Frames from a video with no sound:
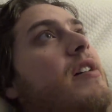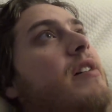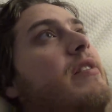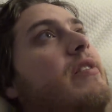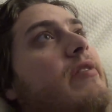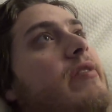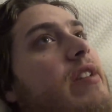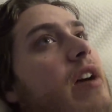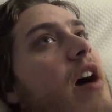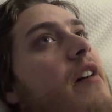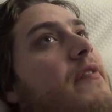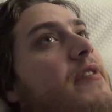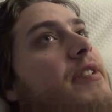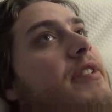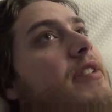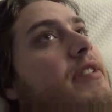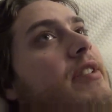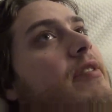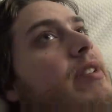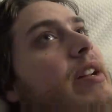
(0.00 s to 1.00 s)
so the
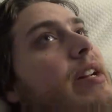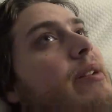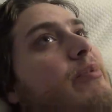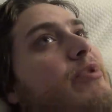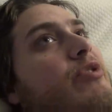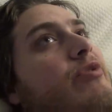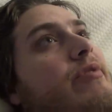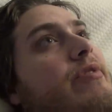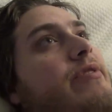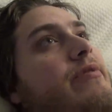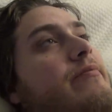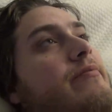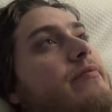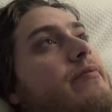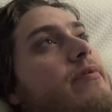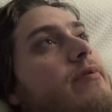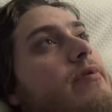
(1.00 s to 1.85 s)
officers don't end up shooting them.